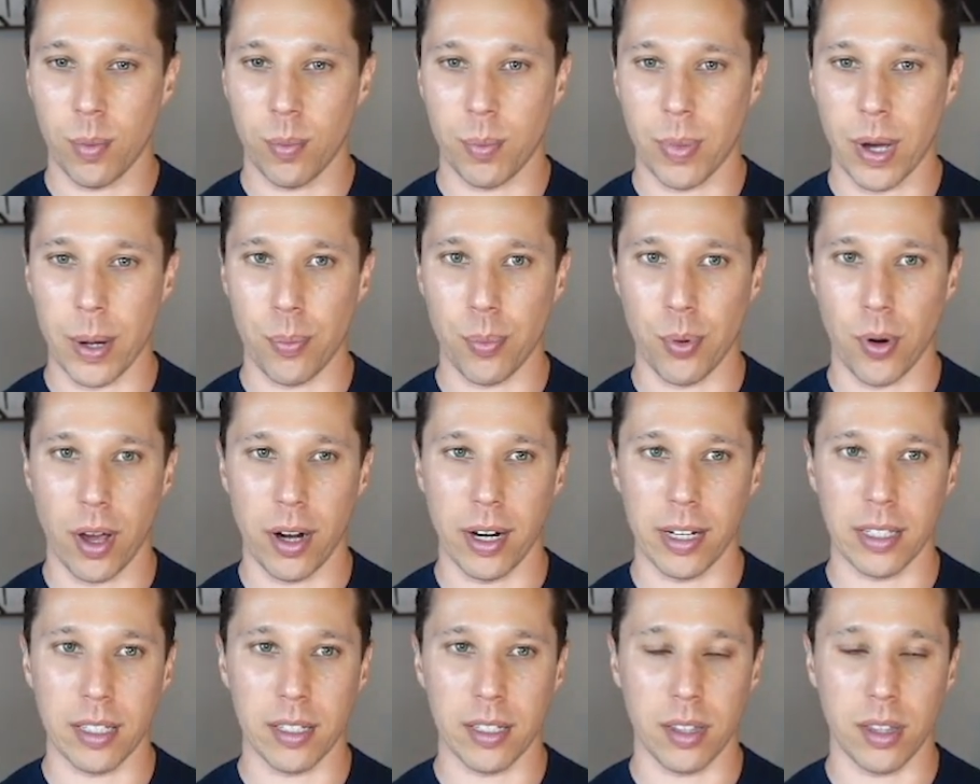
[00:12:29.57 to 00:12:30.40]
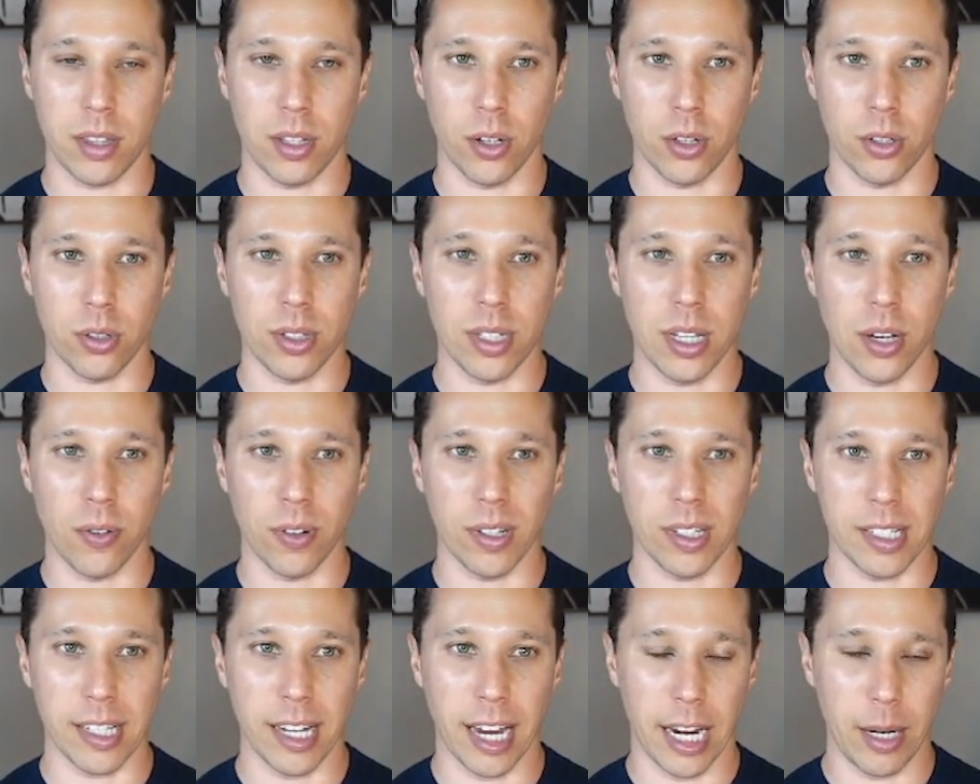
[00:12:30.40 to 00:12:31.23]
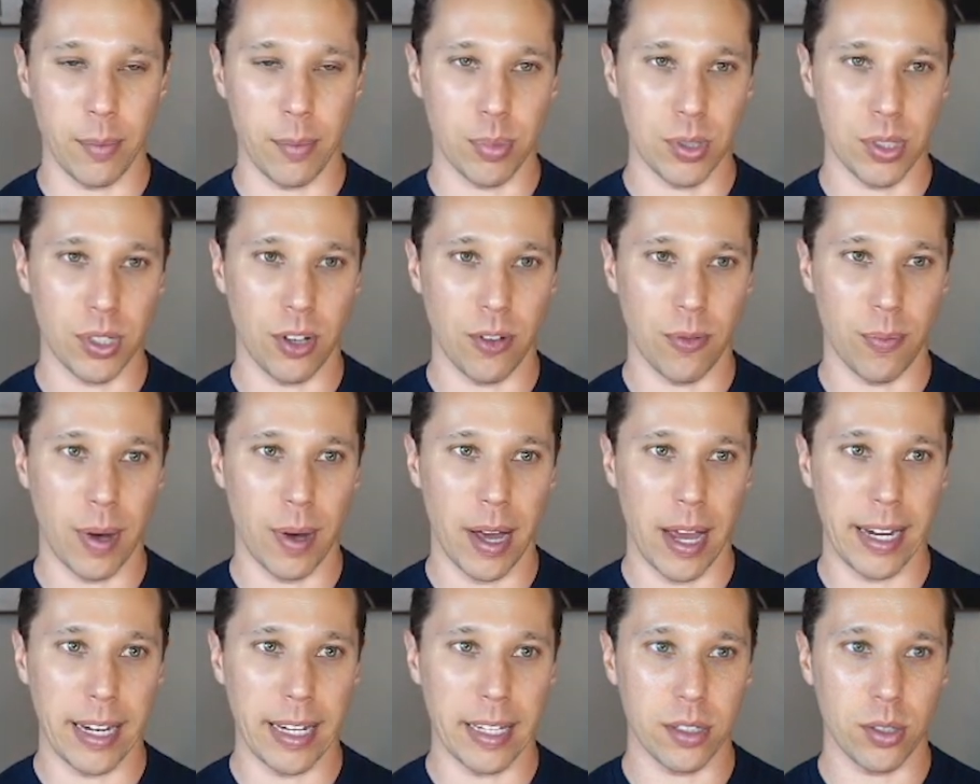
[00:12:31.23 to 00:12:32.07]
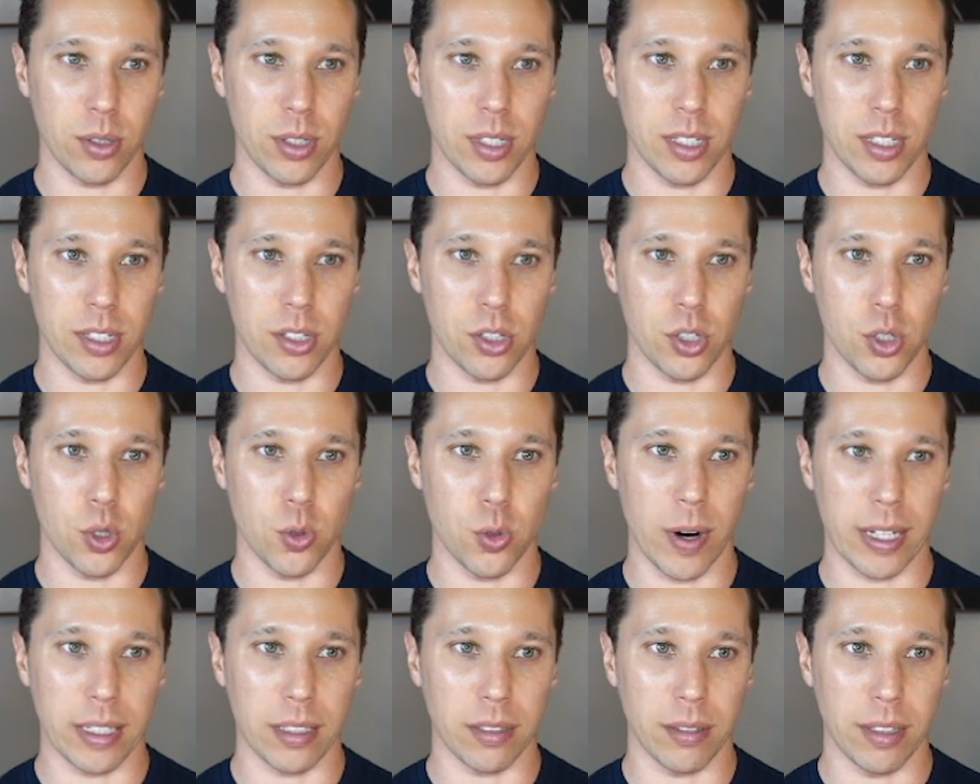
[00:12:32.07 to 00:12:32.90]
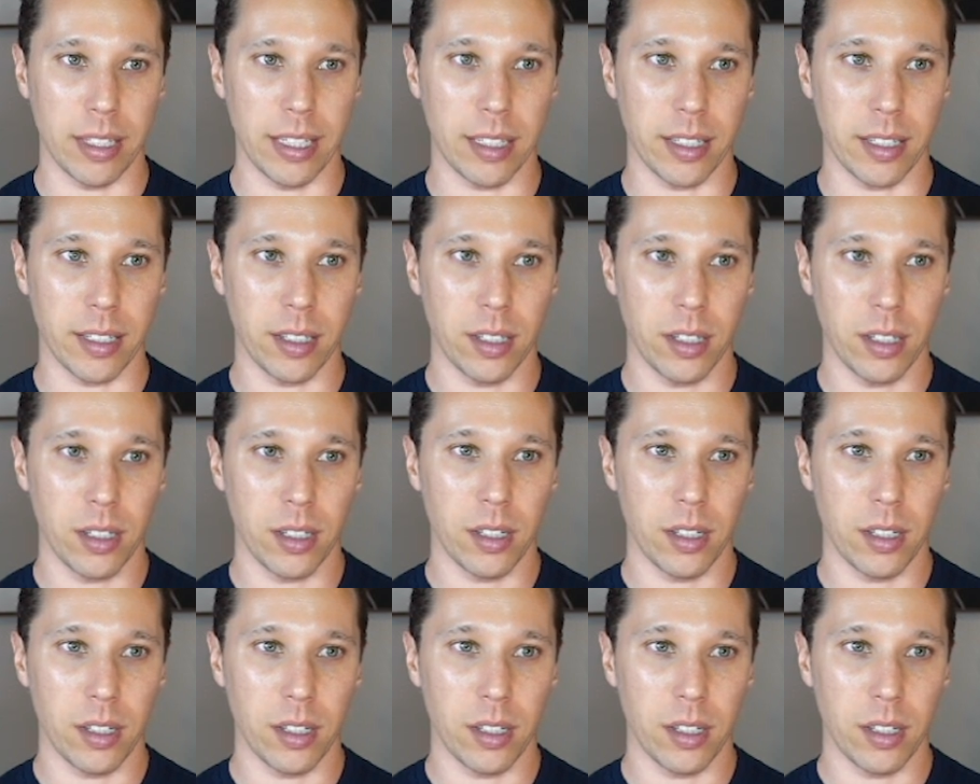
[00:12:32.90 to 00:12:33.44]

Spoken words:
by product. There are different types of buying it. So this is a direct link.